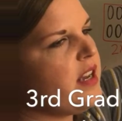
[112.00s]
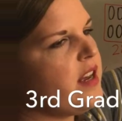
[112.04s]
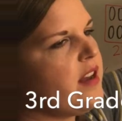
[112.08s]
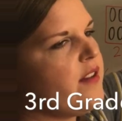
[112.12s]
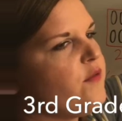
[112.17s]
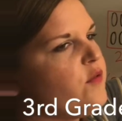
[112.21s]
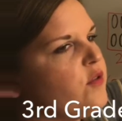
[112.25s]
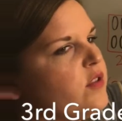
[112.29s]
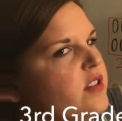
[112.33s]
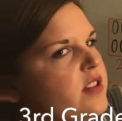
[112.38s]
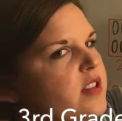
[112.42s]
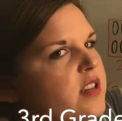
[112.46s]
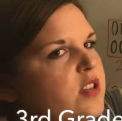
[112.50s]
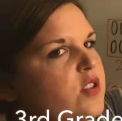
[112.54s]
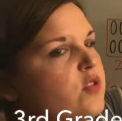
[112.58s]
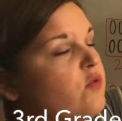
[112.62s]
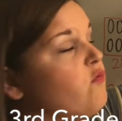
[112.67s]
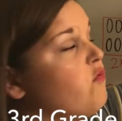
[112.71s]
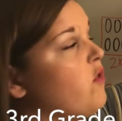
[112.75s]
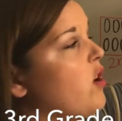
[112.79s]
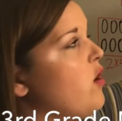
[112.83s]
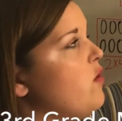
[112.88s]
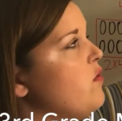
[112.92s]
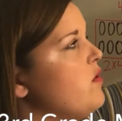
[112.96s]
of, or 6
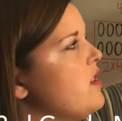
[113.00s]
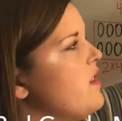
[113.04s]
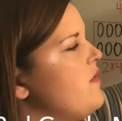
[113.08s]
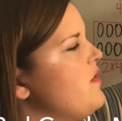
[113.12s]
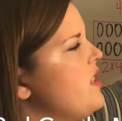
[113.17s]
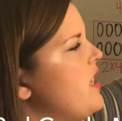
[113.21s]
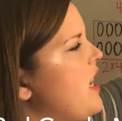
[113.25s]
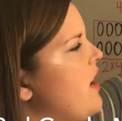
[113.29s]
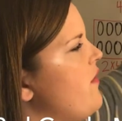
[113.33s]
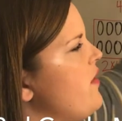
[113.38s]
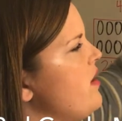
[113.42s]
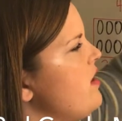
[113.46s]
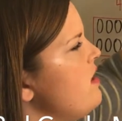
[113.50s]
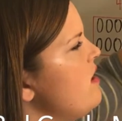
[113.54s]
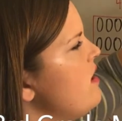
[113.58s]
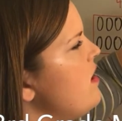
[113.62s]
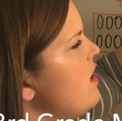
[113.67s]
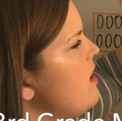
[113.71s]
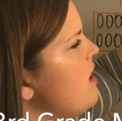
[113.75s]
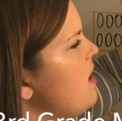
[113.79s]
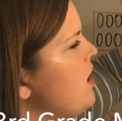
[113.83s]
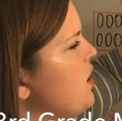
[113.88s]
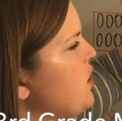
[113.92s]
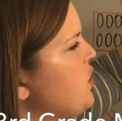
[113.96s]
rows of 7.
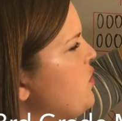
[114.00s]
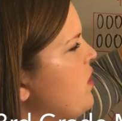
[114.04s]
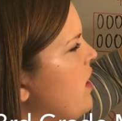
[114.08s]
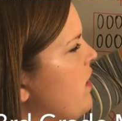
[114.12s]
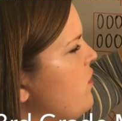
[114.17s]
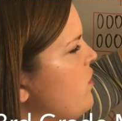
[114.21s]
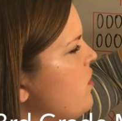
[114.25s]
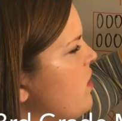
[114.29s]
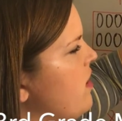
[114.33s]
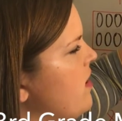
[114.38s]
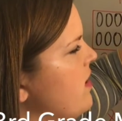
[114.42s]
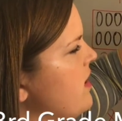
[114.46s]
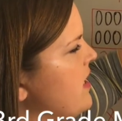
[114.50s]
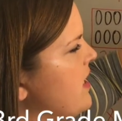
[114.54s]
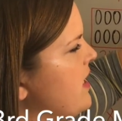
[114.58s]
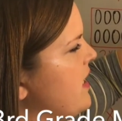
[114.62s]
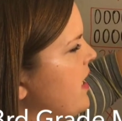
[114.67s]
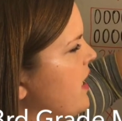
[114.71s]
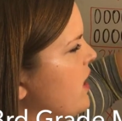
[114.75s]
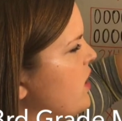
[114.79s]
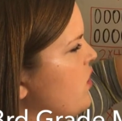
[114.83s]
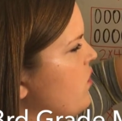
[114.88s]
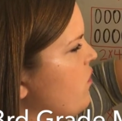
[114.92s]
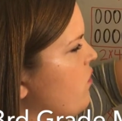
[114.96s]
So I've drawn
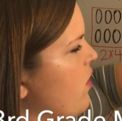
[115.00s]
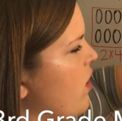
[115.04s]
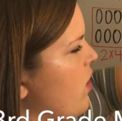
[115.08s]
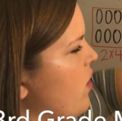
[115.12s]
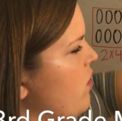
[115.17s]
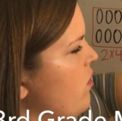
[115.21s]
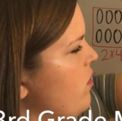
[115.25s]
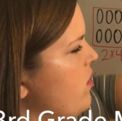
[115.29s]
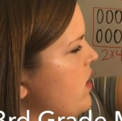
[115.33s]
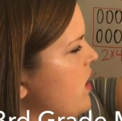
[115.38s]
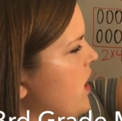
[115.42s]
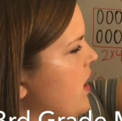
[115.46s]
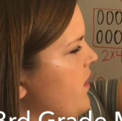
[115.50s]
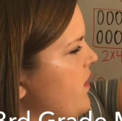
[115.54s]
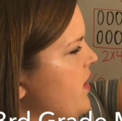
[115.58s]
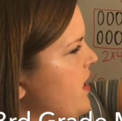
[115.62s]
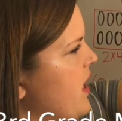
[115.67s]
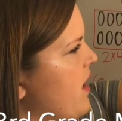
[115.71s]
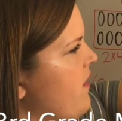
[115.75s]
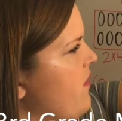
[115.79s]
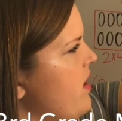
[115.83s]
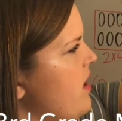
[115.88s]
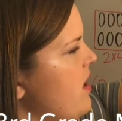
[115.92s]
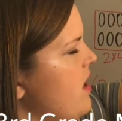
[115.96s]
6 rows of
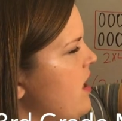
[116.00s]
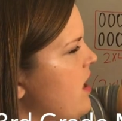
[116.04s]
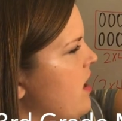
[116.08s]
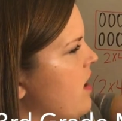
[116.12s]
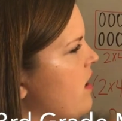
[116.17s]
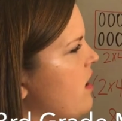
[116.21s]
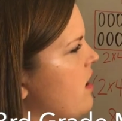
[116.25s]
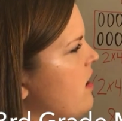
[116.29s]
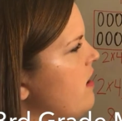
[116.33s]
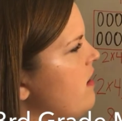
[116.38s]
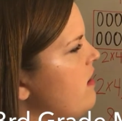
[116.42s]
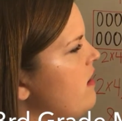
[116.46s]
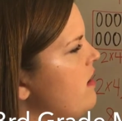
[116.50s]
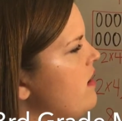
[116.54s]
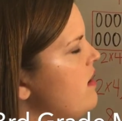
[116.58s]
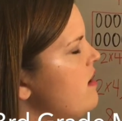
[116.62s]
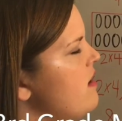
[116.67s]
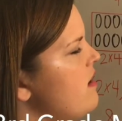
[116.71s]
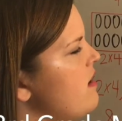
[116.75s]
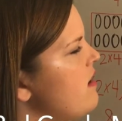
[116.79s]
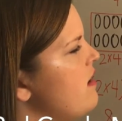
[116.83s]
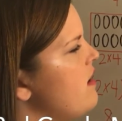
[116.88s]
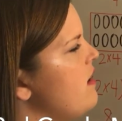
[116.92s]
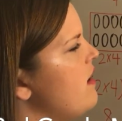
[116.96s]
7 here.
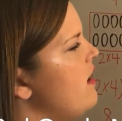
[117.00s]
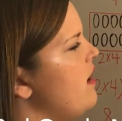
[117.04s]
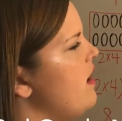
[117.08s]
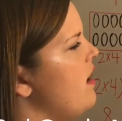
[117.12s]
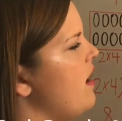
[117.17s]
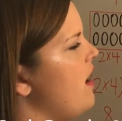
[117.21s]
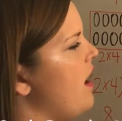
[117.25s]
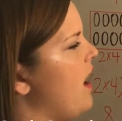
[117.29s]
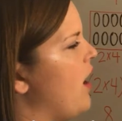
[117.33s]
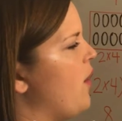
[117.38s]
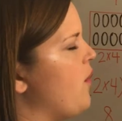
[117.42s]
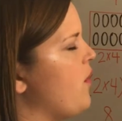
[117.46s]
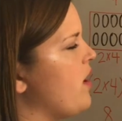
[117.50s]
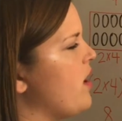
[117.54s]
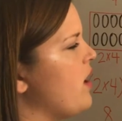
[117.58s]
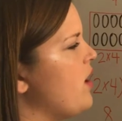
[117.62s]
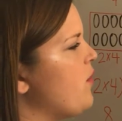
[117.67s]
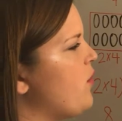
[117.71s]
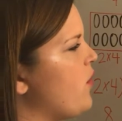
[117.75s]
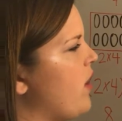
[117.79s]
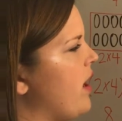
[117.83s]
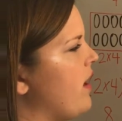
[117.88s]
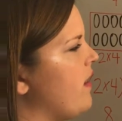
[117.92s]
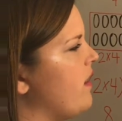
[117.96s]
And we're going
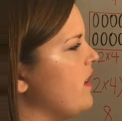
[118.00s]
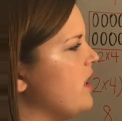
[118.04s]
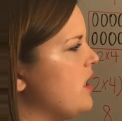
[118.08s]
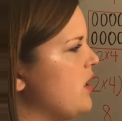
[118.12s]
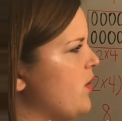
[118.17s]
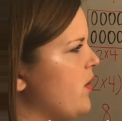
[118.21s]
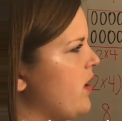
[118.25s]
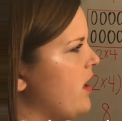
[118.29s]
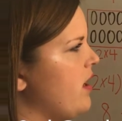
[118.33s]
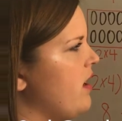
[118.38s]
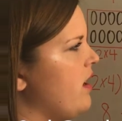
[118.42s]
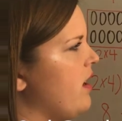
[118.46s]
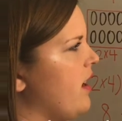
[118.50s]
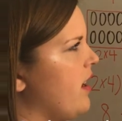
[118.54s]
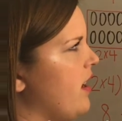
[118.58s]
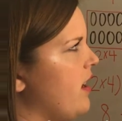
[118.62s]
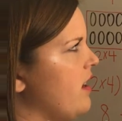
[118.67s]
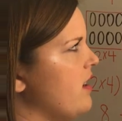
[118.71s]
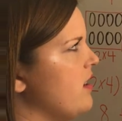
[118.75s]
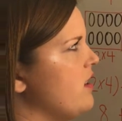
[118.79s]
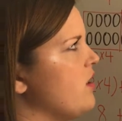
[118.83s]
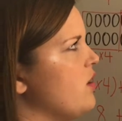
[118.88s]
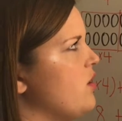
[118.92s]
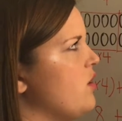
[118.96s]
to break this one
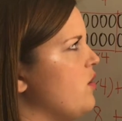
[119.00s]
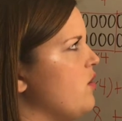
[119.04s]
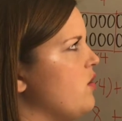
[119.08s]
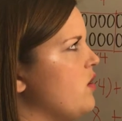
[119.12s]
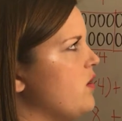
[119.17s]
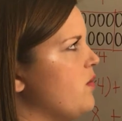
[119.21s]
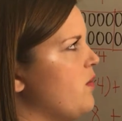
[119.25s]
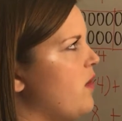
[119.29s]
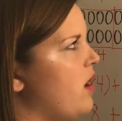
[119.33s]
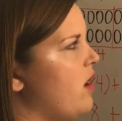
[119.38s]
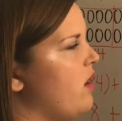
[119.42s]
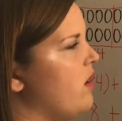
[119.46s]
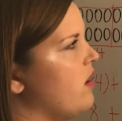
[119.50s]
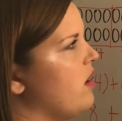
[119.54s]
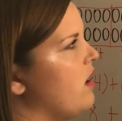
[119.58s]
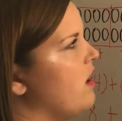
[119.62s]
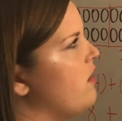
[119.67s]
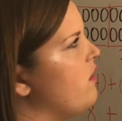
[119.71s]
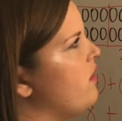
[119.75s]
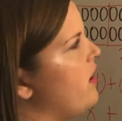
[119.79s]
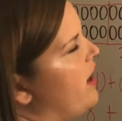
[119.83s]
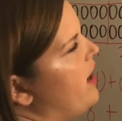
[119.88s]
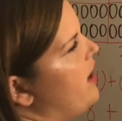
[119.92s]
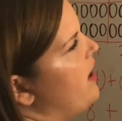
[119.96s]
again into 2 smaller
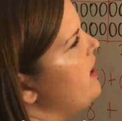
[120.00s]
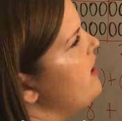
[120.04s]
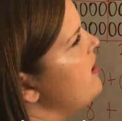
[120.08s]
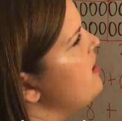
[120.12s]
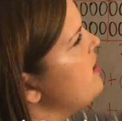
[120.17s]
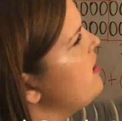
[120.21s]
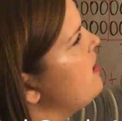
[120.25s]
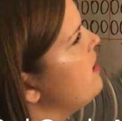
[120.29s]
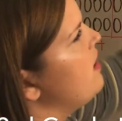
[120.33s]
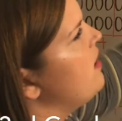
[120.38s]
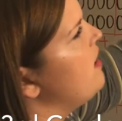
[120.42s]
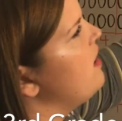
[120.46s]
arrays.